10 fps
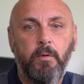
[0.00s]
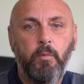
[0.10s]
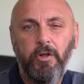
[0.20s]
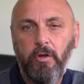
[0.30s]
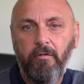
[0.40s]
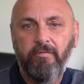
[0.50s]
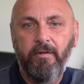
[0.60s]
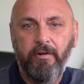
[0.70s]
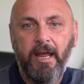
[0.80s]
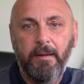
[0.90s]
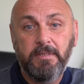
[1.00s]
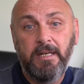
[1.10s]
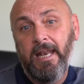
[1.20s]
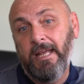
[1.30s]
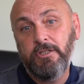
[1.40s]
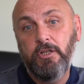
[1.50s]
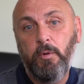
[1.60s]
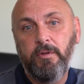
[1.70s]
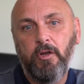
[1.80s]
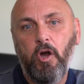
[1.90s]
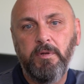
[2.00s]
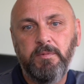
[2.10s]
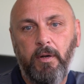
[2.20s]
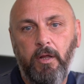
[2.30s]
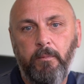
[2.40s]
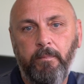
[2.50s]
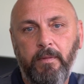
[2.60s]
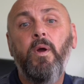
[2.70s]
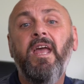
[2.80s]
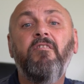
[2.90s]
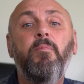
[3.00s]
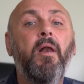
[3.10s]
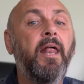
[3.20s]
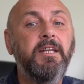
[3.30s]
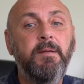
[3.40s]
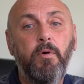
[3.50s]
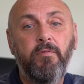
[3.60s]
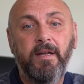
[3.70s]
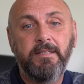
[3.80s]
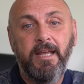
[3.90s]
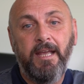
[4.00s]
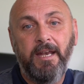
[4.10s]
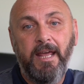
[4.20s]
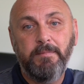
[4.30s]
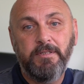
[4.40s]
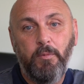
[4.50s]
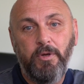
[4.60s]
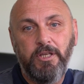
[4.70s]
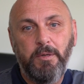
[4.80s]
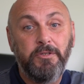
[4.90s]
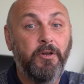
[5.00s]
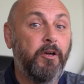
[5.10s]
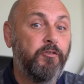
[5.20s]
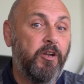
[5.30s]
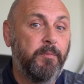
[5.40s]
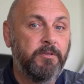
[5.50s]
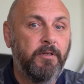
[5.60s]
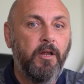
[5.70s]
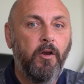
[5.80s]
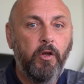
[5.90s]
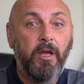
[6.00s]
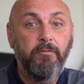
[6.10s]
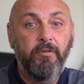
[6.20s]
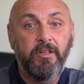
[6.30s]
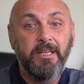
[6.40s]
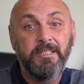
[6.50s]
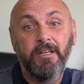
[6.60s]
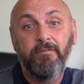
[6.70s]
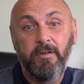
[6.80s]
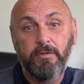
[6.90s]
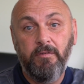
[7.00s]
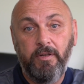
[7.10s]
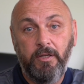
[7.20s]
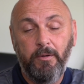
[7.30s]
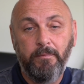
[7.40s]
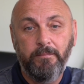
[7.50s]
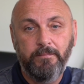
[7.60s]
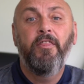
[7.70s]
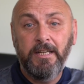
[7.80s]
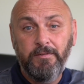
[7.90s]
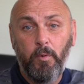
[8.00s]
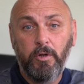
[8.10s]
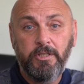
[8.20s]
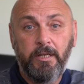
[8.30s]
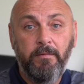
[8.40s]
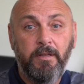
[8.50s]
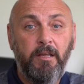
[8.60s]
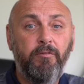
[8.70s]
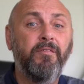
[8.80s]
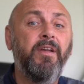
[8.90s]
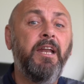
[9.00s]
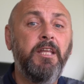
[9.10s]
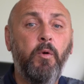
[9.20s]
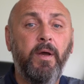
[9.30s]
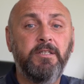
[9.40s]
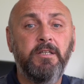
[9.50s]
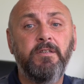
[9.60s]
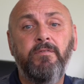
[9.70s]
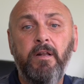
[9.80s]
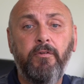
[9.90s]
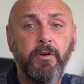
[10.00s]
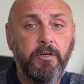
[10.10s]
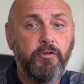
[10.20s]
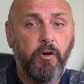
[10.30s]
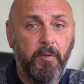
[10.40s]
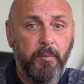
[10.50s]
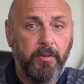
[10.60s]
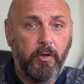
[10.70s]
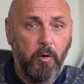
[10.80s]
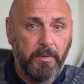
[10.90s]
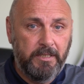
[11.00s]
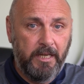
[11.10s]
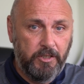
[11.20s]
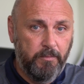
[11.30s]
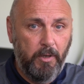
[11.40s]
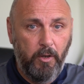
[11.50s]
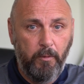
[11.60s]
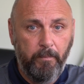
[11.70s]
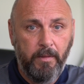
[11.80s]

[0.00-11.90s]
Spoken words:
What are your favourite apps? Let us know in the comments below. We have plenty more van tech and apps that we use on our trips. Look out for these in a future video. Thanks for watching. If you have any questions, feel free to drop them in the comment section below.